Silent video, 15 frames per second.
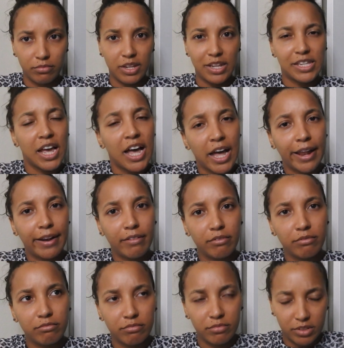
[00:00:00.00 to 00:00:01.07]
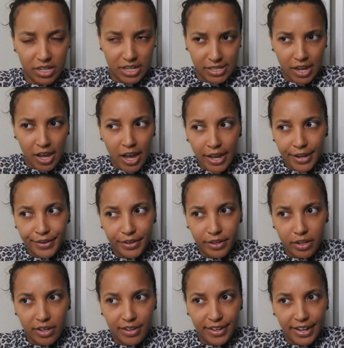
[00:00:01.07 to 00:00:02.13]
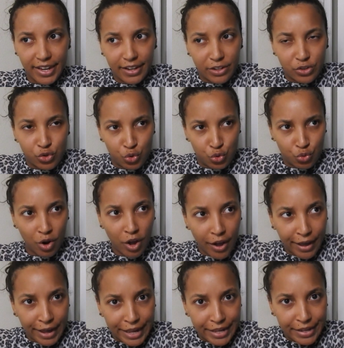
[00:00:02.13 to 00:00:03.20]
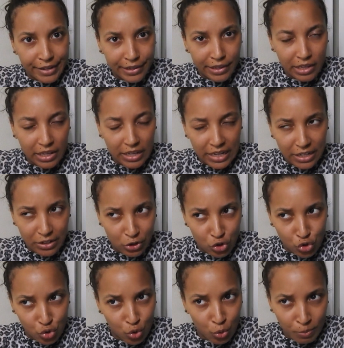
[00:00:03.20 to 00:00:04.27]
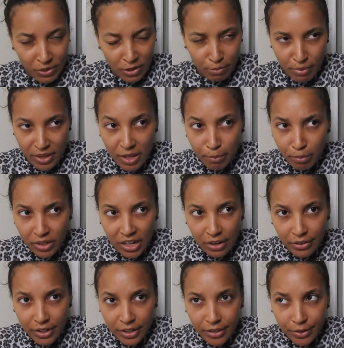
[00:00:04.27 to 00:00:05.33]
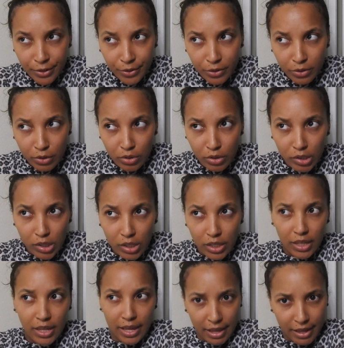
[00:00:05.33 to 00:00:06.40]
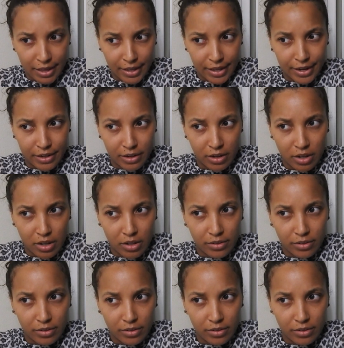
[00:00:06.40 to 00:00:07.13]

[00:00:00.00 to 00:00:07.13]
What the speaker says: It's hot. It's hot. And it's dry. And there's too many people out here. And,